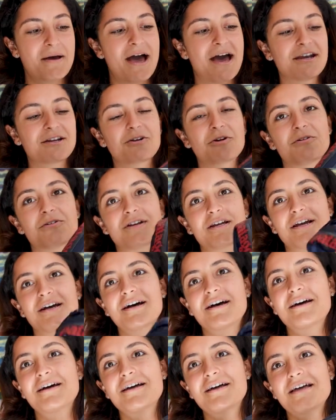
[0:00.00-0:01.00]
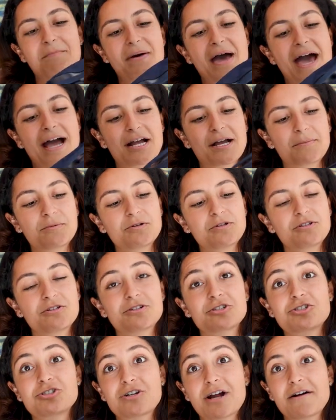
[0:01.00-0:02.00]
Patagonia
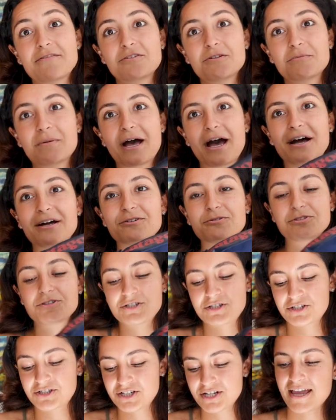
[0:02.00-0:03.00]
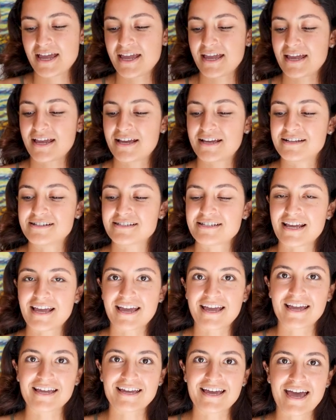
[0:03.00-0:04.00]
packable travel pouch and
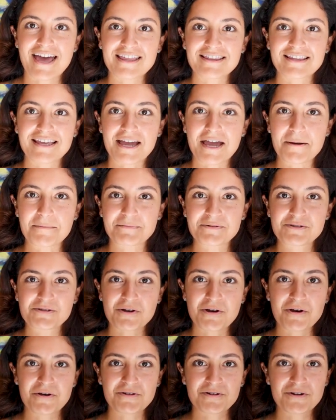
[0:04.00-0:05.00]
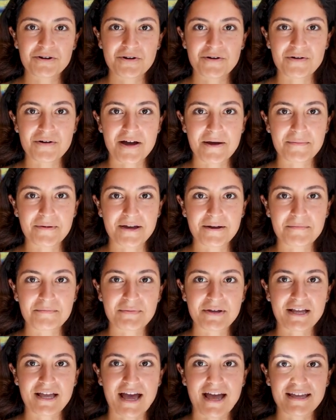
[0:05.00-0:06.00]
a headlamp. So you know I'm a
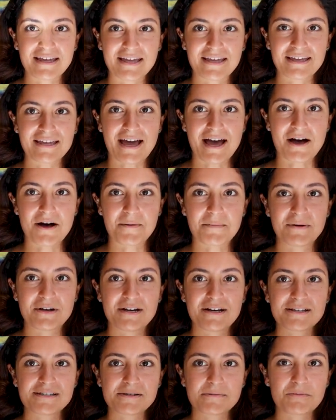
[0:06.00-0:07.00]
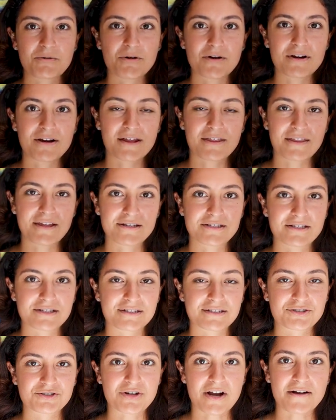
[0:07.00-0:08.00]
big hiking gal, but it is important I think to
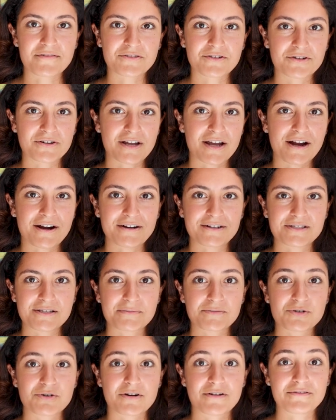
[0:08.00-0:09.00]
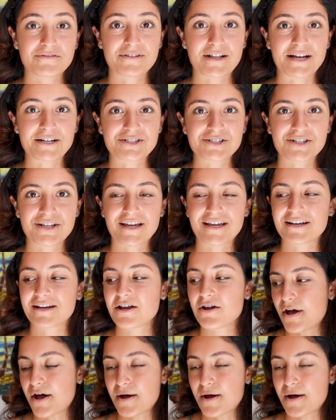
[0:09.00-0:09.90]
travel or carry some sort of flashlight